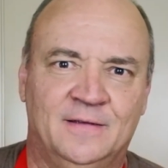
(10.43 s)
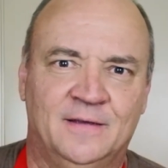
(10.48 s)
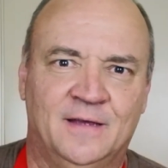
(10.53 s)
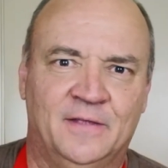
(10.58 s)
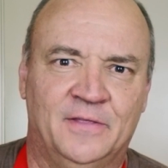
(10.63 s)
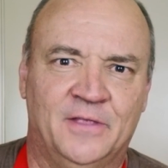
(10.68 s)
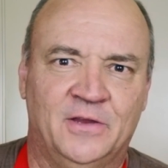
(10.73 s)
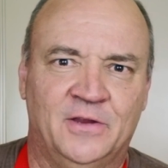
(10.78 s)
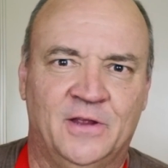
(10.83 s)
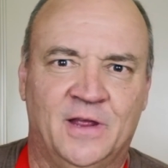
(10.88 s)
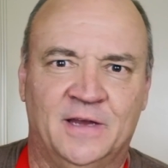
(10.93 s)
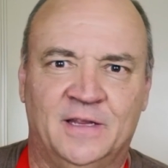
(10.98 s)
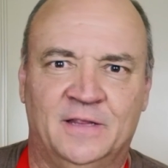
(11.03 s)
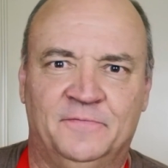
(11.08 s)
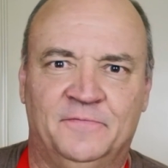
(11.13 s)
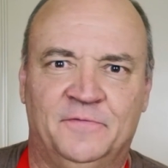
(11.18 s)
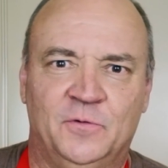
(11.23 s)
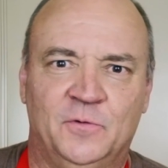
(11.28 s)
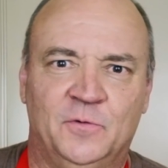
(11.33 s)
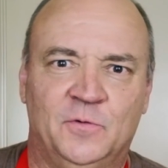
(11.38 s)
and then you head to the
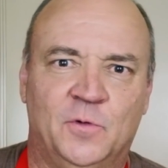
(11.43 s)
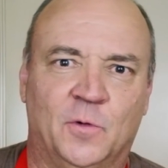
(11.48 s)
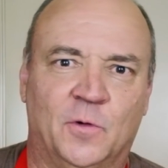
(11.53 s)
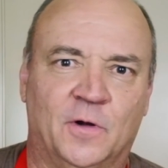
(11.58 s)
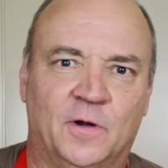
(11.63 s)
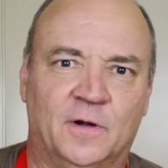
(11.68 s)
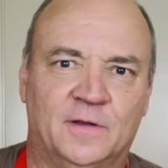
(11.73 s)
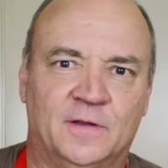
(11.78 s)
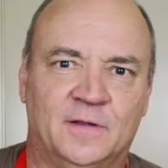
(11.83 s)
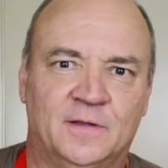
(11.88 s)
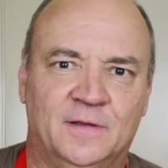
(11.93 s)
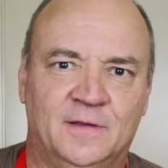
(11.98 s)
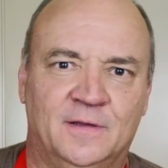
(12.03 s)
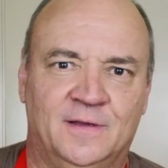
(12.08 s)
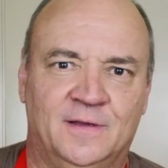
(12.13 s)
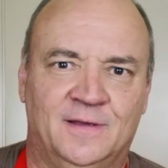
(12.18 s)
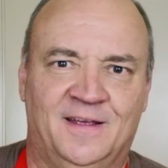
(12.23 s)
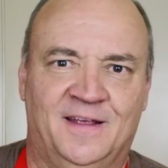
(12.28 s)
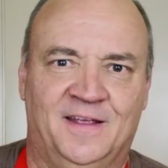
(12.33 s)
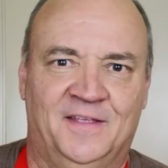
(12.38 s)
food court,
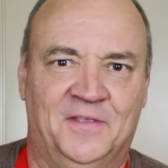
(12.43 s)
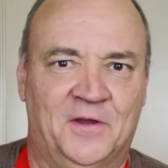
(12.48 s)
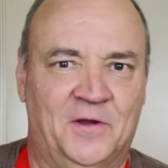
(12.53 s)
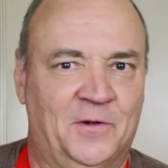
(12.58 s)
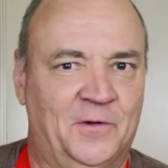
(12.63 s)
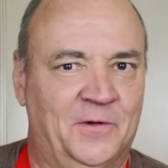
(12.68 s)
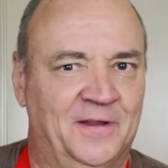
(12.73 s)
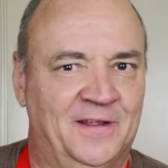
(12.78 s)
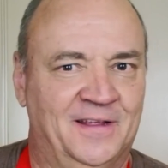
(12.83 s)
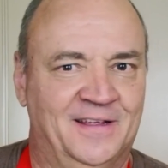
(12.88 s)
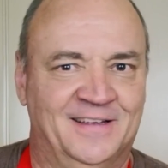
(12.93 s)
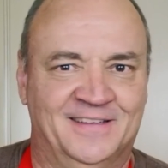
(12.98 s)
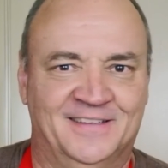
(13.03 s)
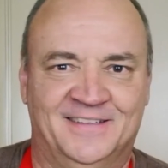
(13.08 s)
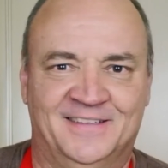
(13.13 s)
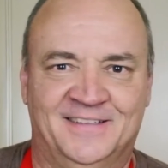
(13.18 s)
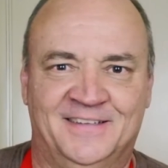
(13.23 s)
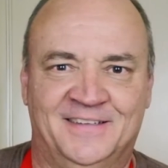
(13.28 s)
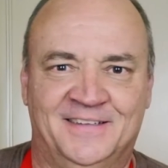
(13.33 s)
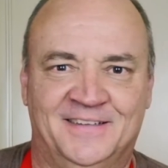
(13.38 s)
and there it
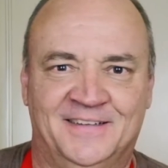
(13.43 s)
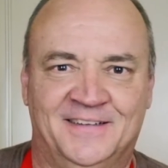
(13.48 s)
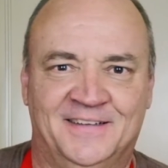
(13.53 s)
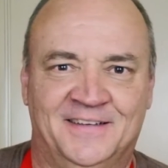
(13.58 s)
is.